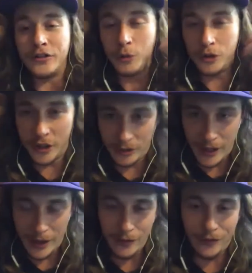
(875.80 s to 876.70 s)
will just
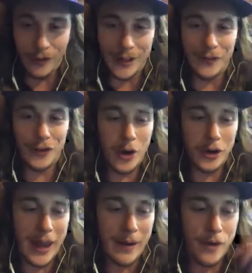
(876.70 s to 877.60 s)
live. Like if you go to a
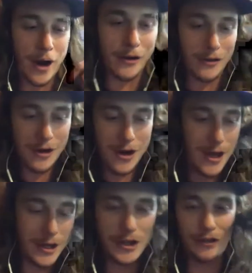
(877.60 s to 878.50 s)
campfire,
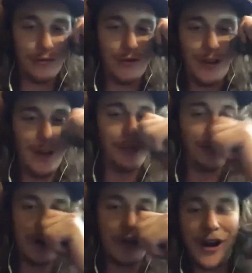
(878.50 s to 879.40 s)
it just lives
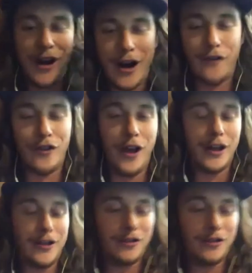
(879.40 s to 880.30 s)
in your hair for
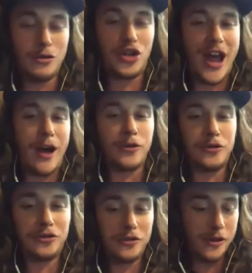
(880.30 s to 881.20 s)
like 2
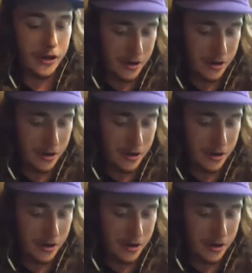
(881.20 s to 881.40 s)
showers. You're like, oh